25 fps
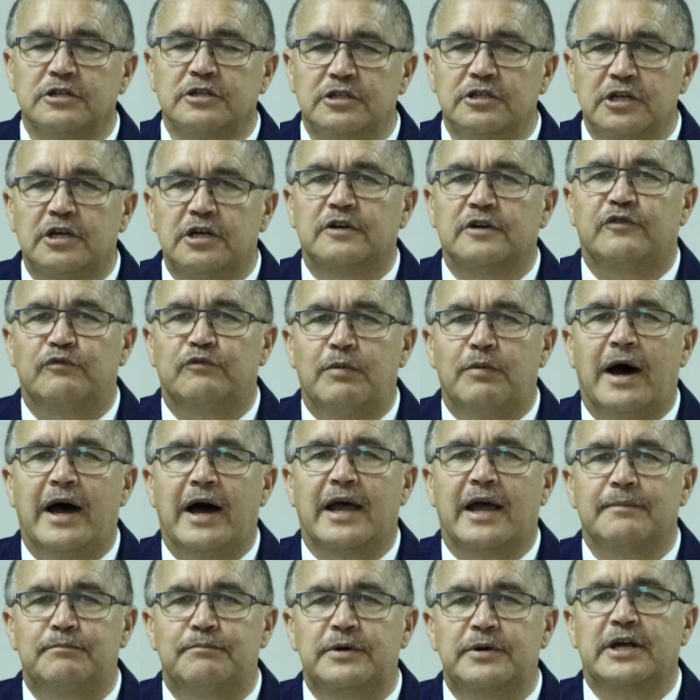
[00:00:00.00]
live
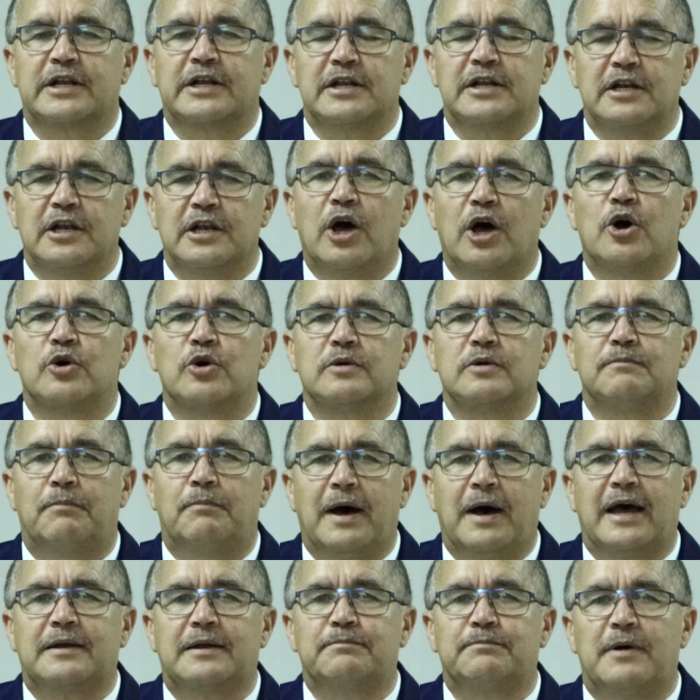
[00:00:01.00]
by bread alone,
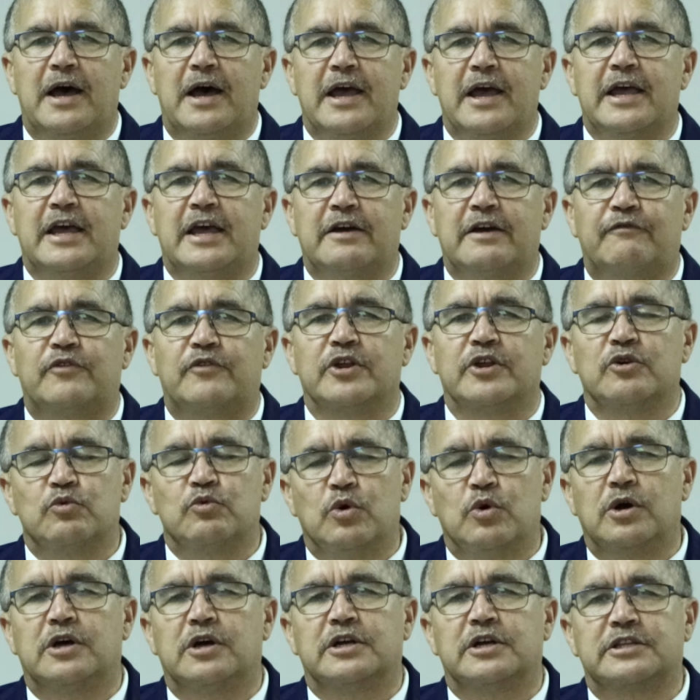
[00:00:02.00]
but by every
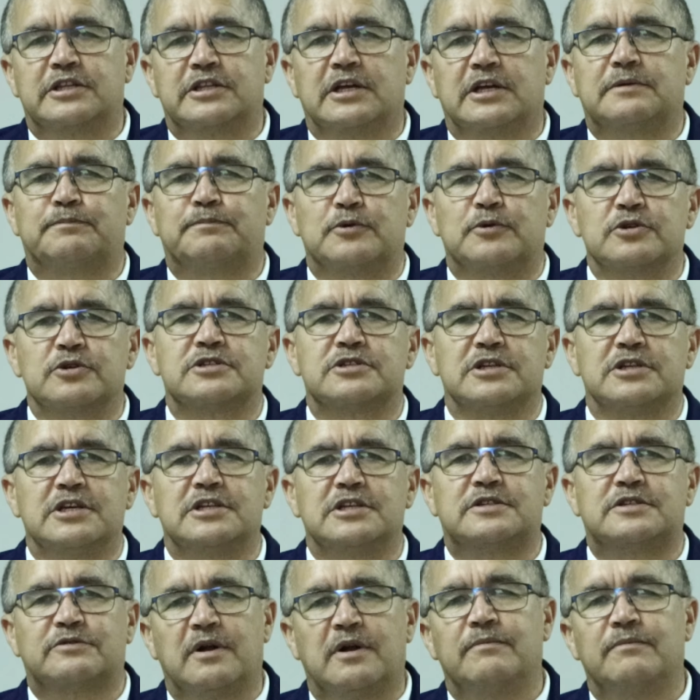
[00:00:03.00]
word that
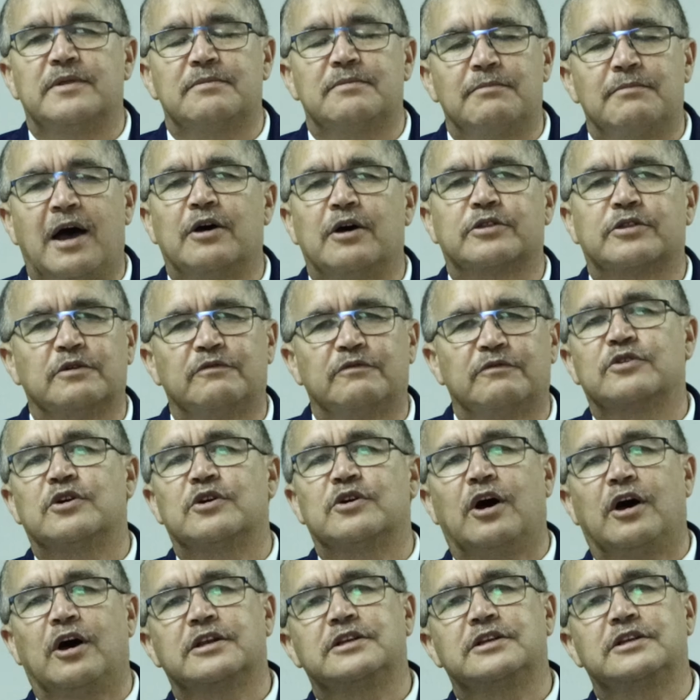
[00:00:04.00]
proceeds from the mouth of
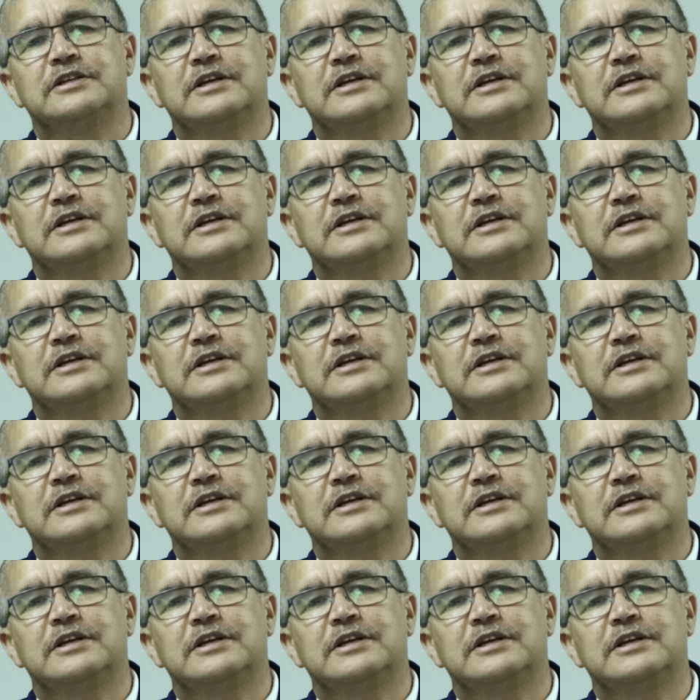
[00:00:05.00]
God."